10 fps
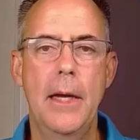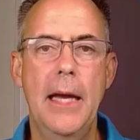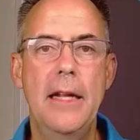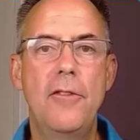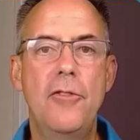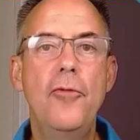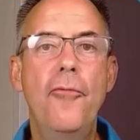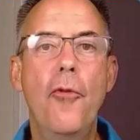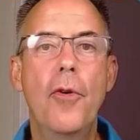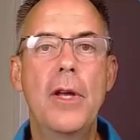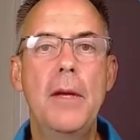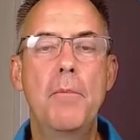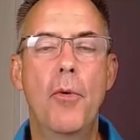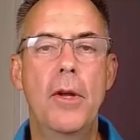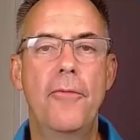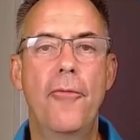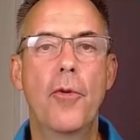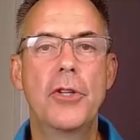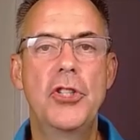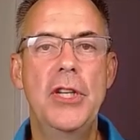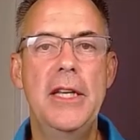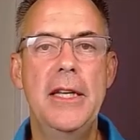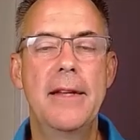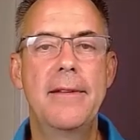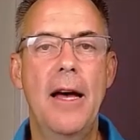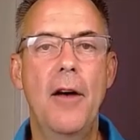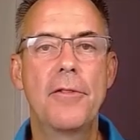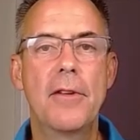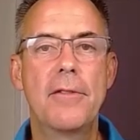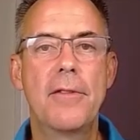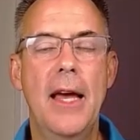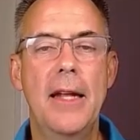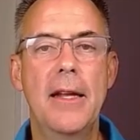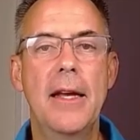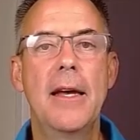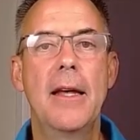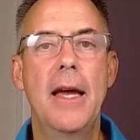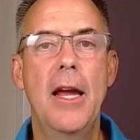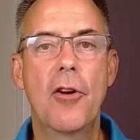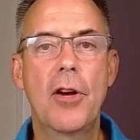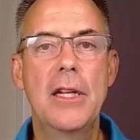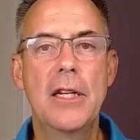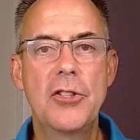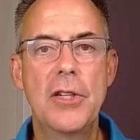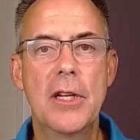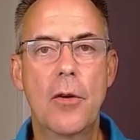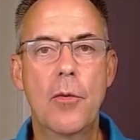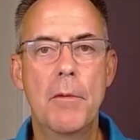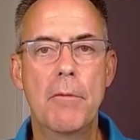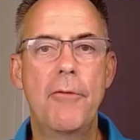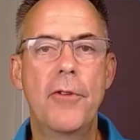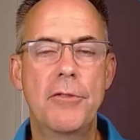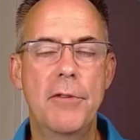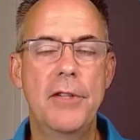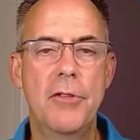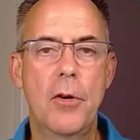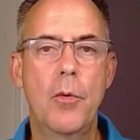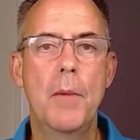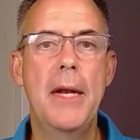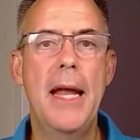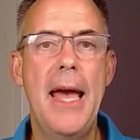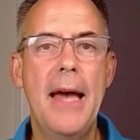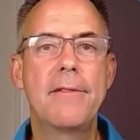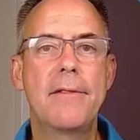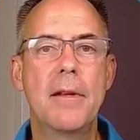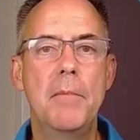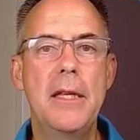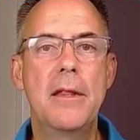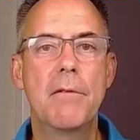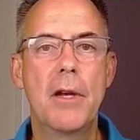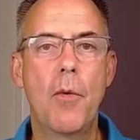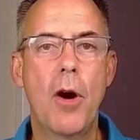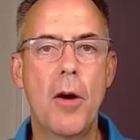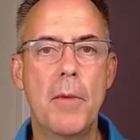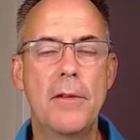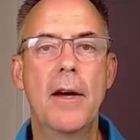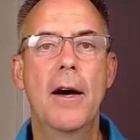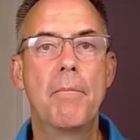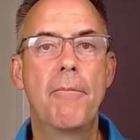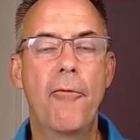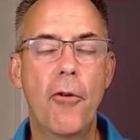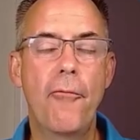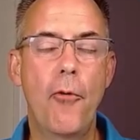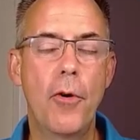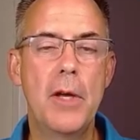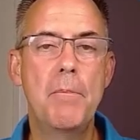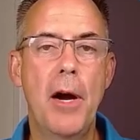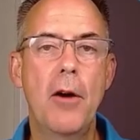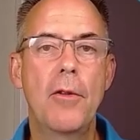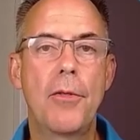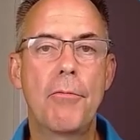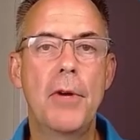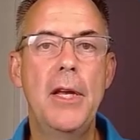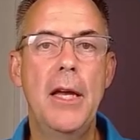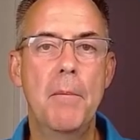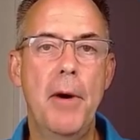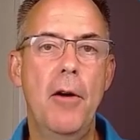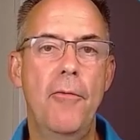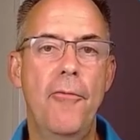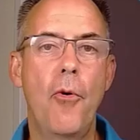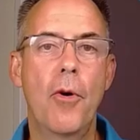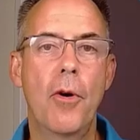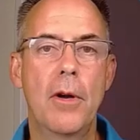And in 240.4G, it tells us that air conditioning equipment, refrigeration equipment has to meet the requirements of 440 Part 3 and Part 4,